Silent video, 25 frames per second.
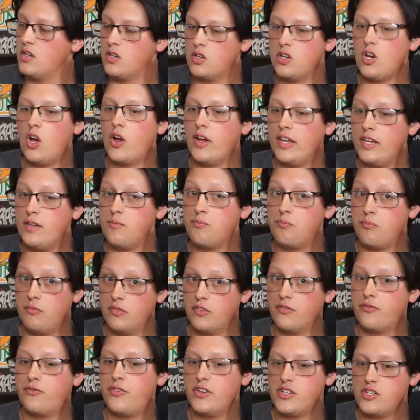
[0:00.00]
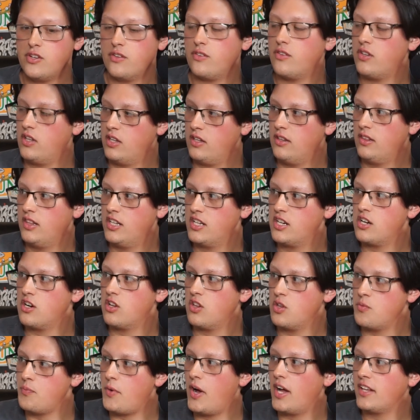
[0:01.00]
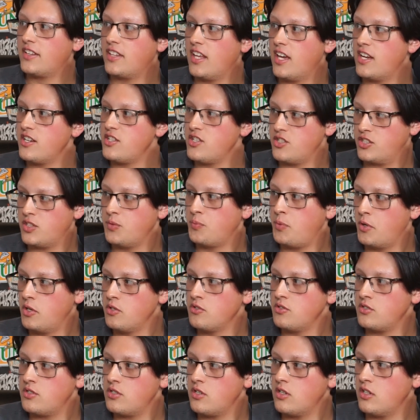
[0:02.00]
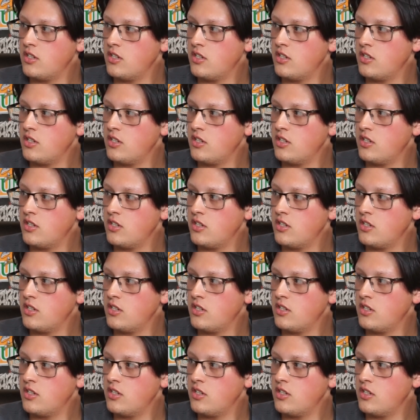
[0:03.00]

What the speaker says: No, he literally bought that just to post on